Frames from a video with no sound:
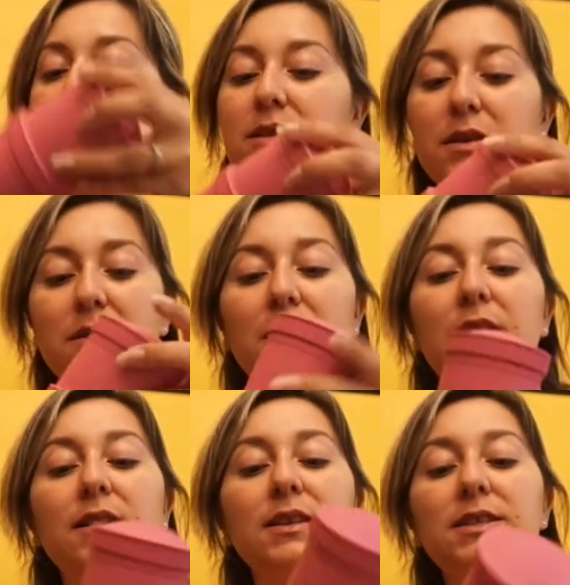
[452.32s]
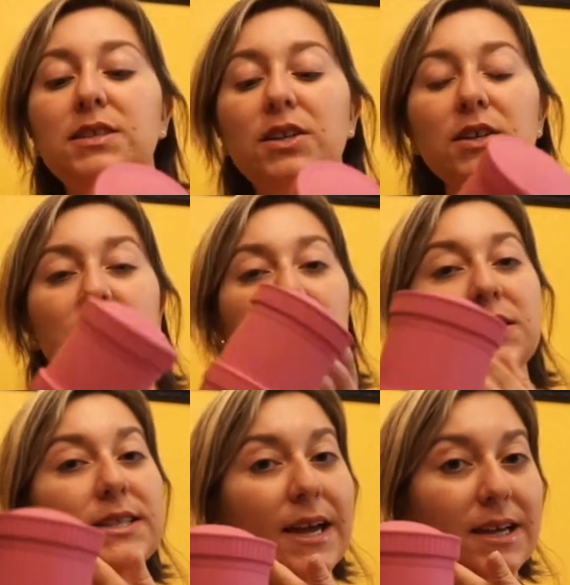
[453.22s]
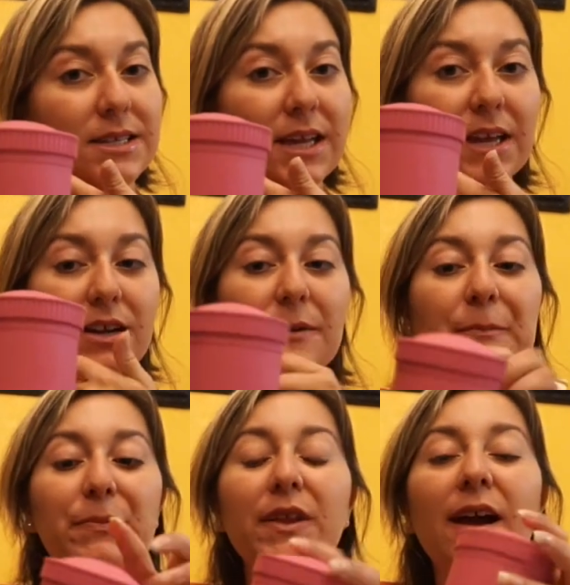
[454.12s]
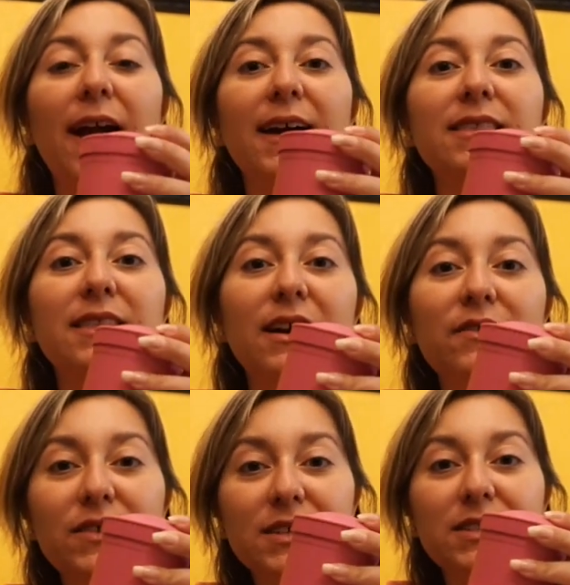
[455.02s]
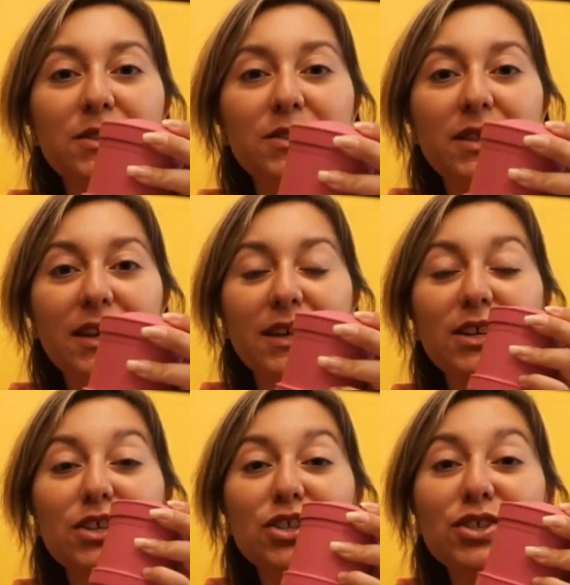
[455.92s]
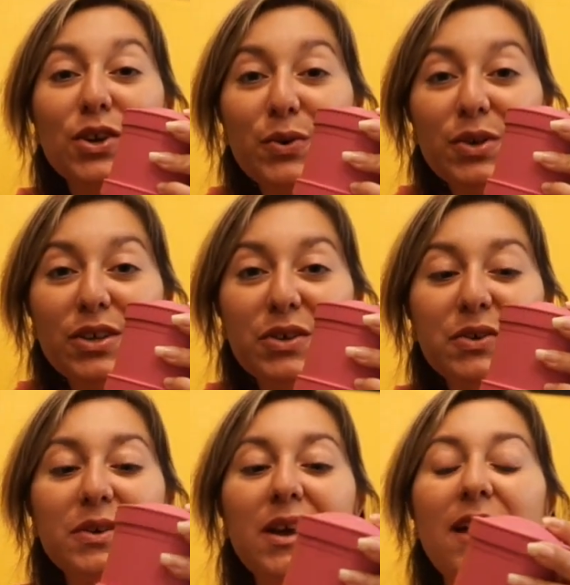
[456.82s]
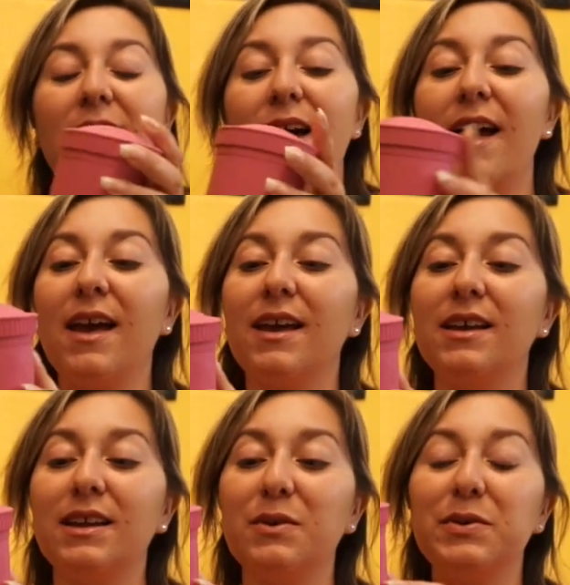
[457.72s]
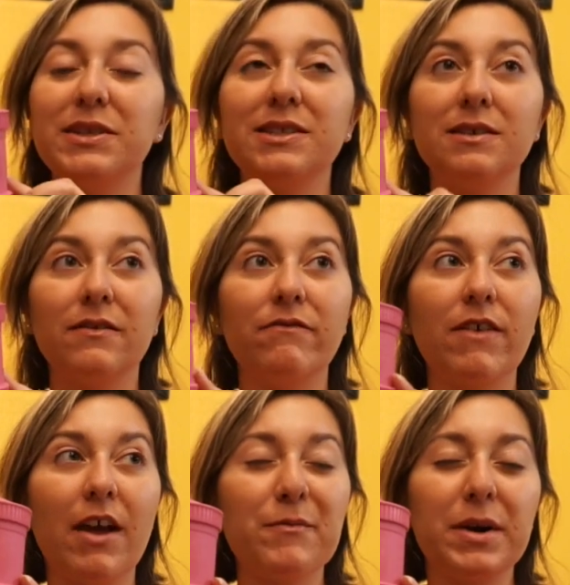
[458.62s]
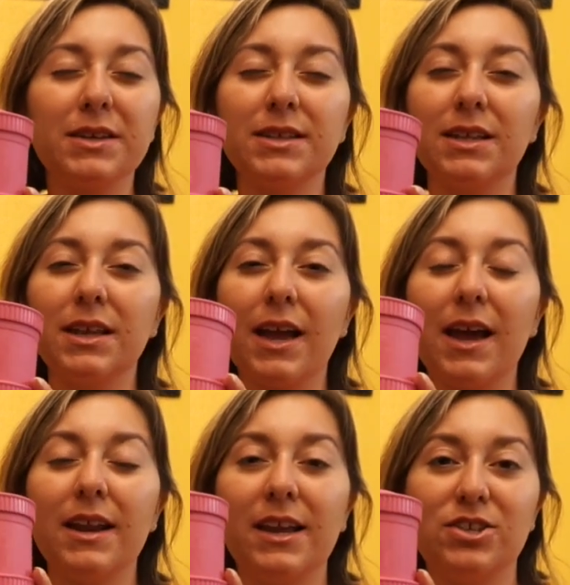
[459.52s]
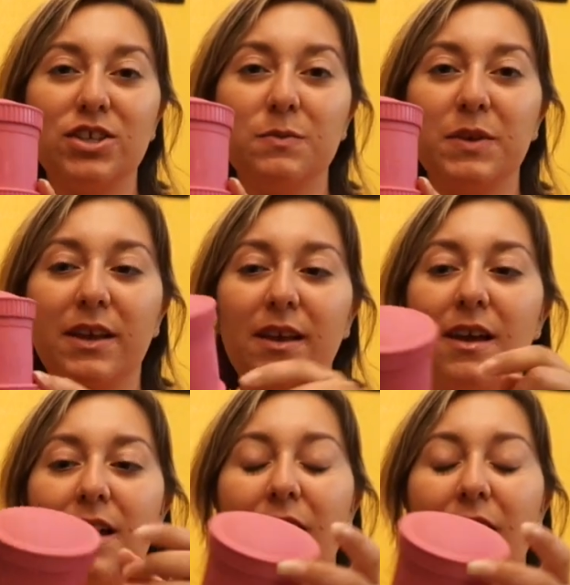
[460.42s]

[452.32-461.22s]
so this is her little snack container. I love this little thing. It is so cute. And it was $5, I think, at H-E-B.